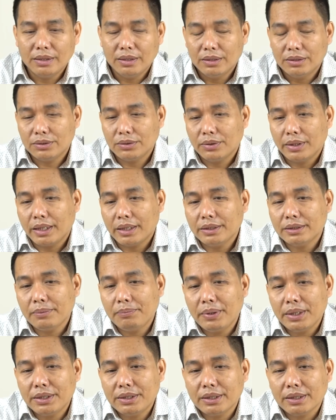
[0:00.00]
So here is the
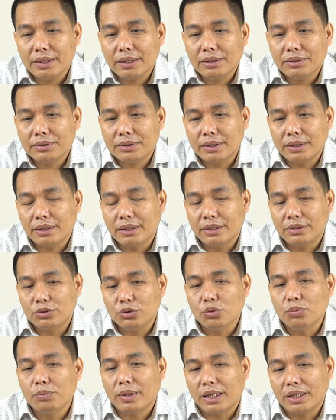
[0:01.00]
picture, you see the
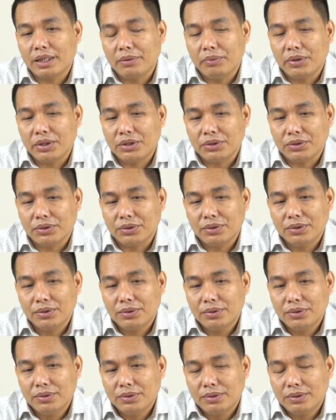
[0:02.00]
jhum cultivation.
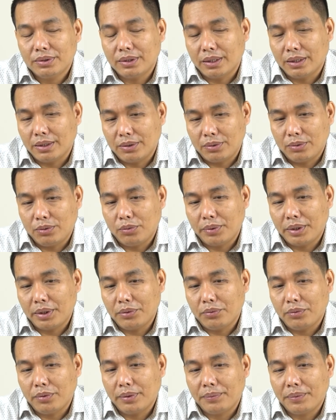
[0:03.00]
The
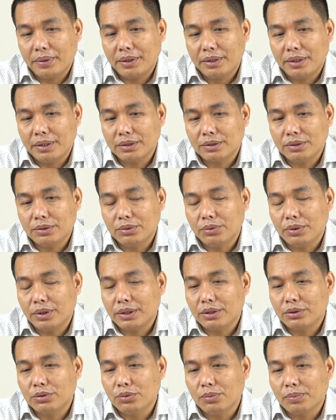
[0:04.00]
woman is doing
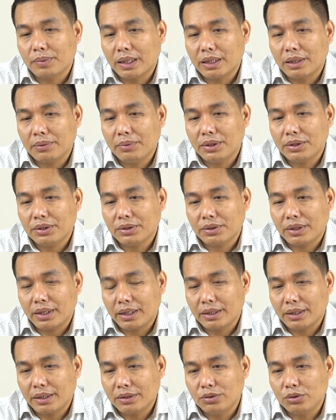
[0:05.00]
the jhum cultivation
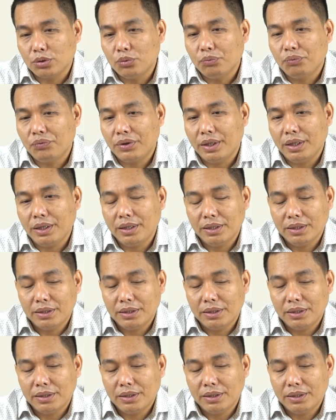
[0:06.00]
and the jhum field.